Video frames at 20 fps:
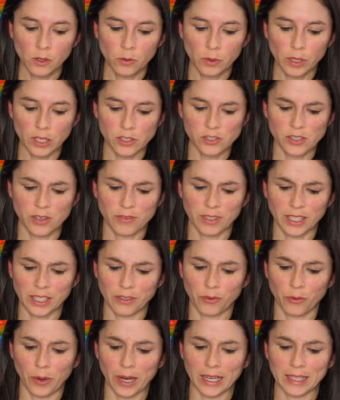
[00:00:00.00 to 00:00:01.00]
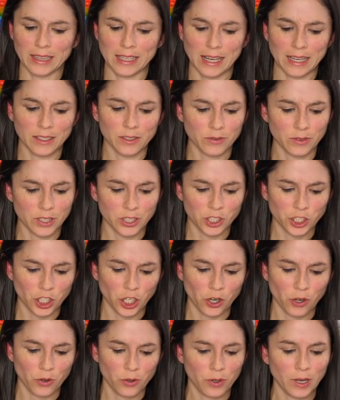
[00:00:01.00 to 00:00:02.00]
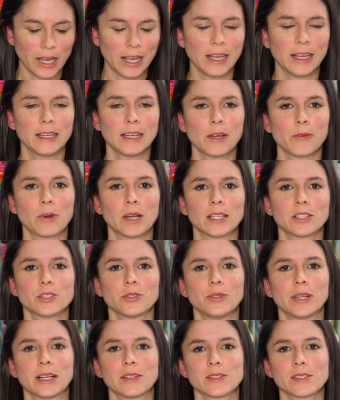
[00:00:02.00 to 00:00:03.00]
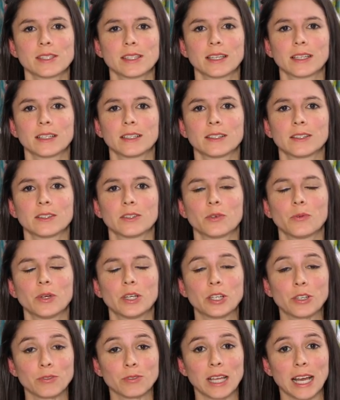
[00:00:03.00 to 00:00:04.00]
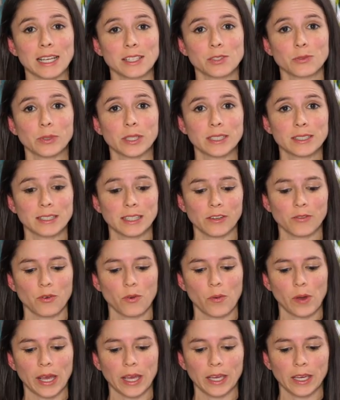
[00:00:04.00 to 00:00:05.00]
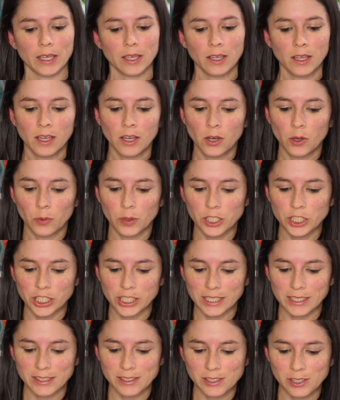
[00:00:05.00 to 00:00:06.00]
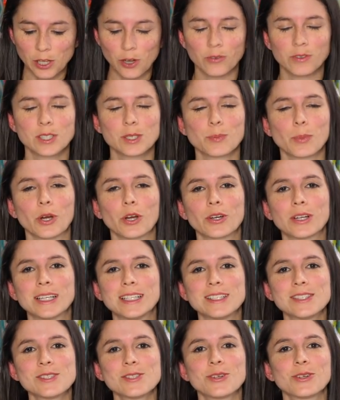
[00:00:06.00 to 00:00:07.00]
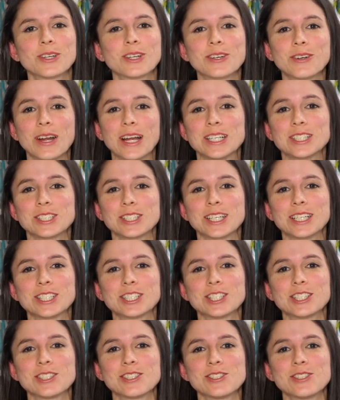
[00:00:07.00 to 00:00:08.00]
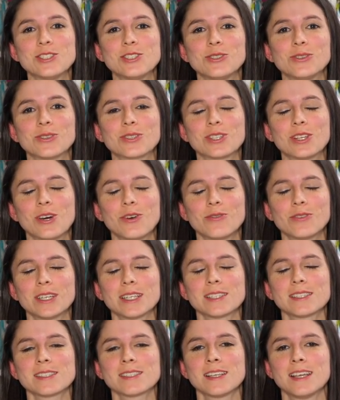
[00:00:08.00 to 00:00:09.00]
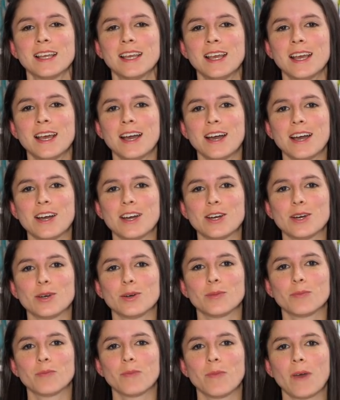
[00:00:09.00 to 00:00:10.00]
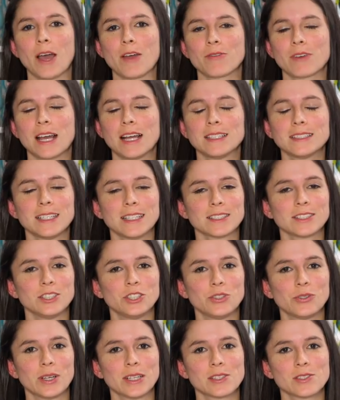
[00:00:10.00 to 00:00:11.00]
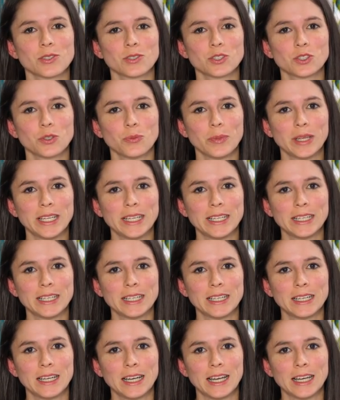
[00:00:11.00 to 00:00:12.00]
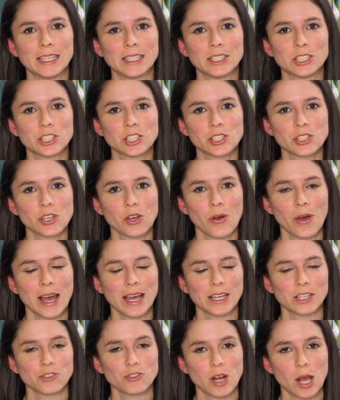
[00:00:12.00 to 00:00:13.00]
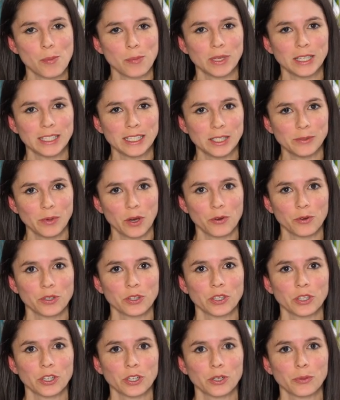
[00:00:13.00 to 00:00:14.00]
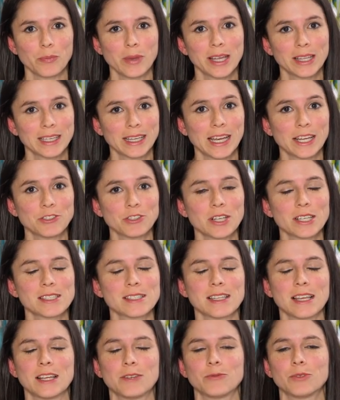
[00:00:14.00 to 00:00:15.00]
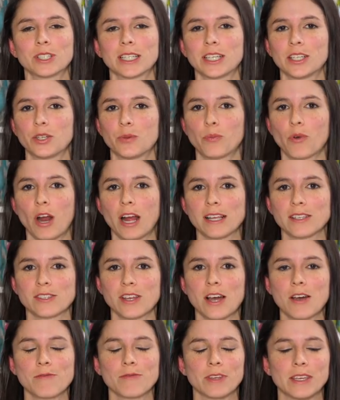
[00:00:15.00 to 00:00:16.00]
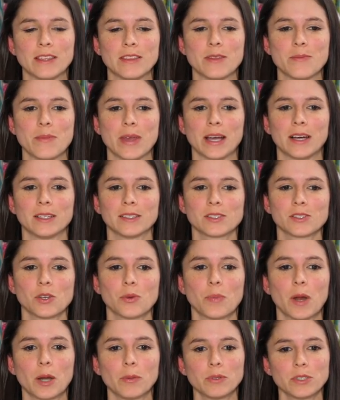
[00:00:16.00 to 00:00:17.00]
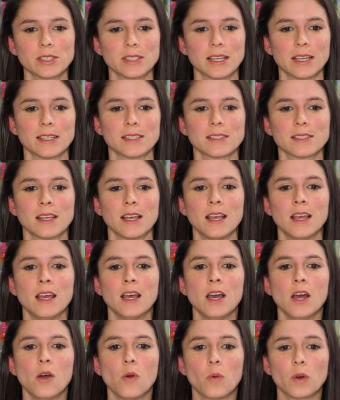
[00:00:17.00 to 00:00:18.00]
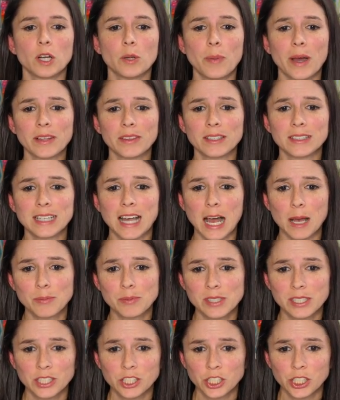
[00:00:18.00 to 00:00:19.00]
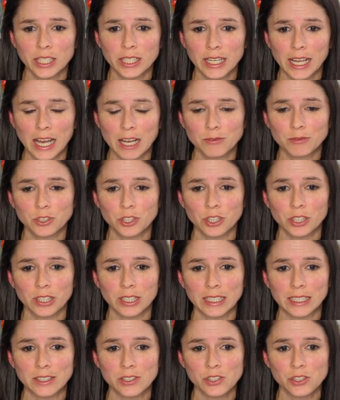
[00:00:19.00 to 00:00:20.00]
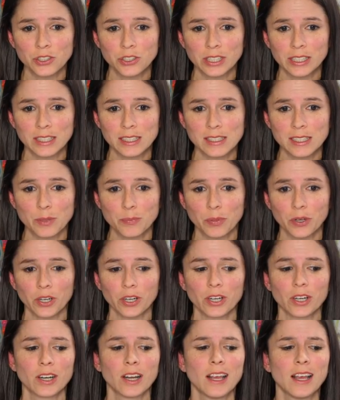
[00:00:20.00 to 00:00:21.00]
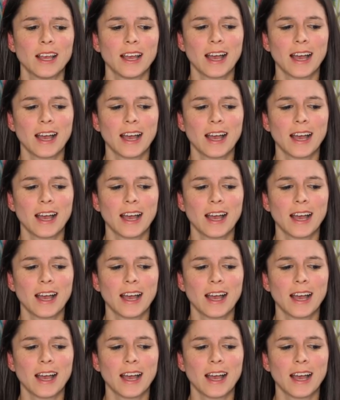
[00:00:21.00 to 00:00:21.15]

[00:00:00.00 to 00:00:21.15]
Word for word: We also have a giveaway at the end of the show and I wanted to announce the, the winner of last week's giveaway which is Clovis Perkins. So congratulations to Clovis. Uh, I've contacted you on social media and just go ahead and drop me an email with your mailing address and we'll get your prize off in the mail. So Barbara says, what about the top stitching after inserting the zipper?